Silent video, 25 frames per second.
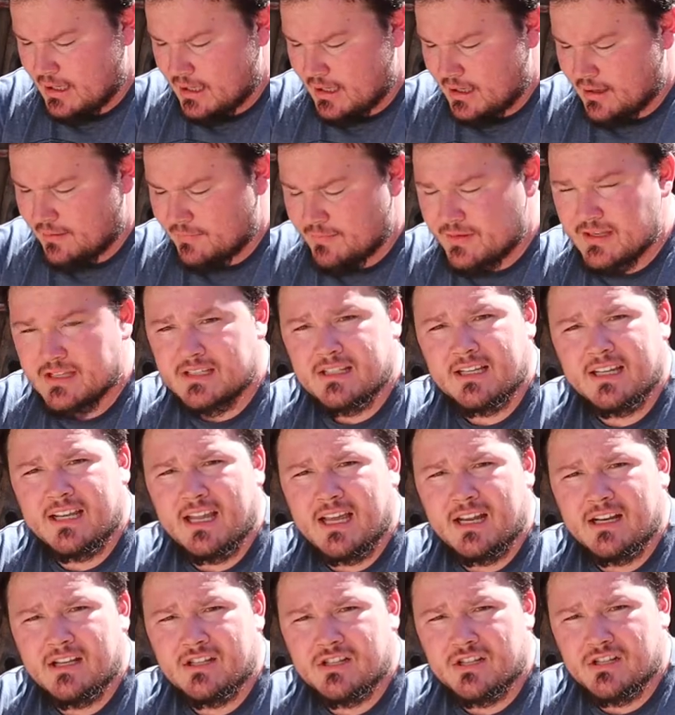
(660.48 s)
of the three
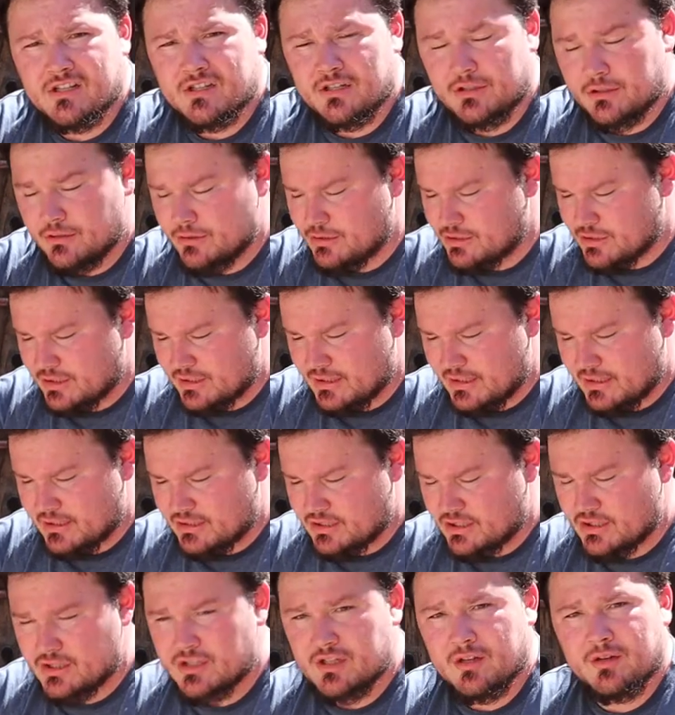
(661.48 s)
in one paint
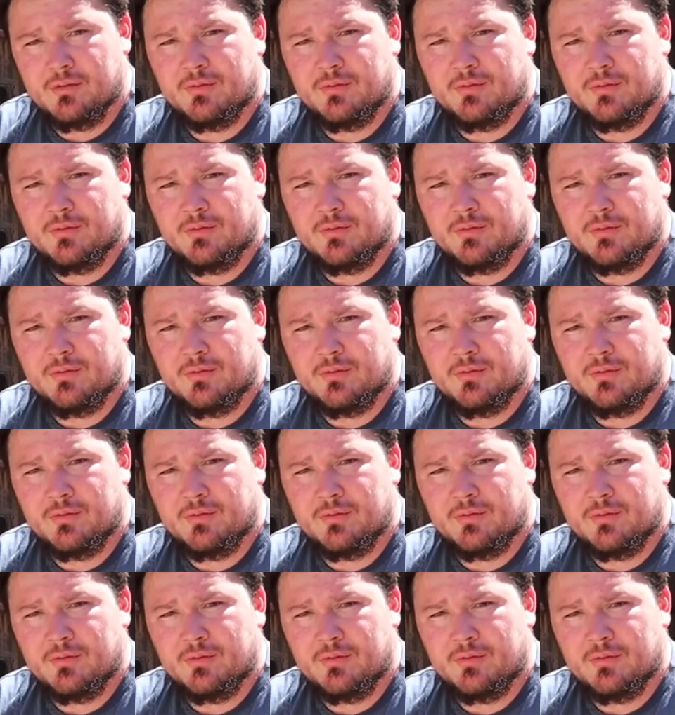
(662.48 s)
guard.